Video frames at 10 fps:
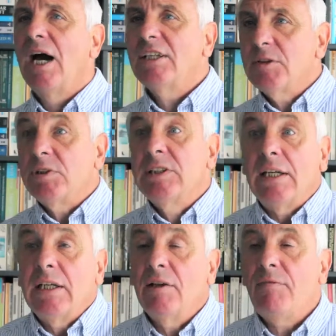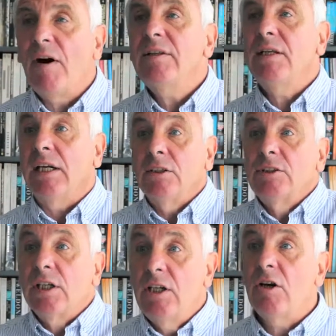as was getting the funding and
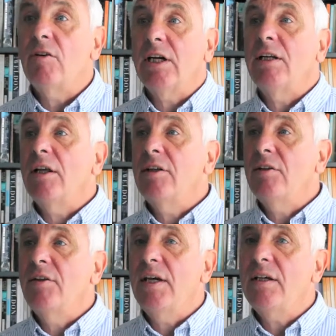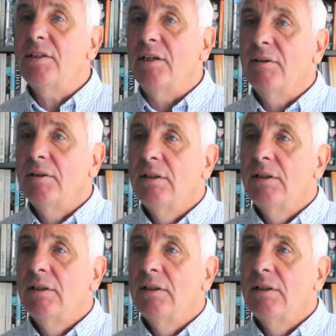securing a London theatre.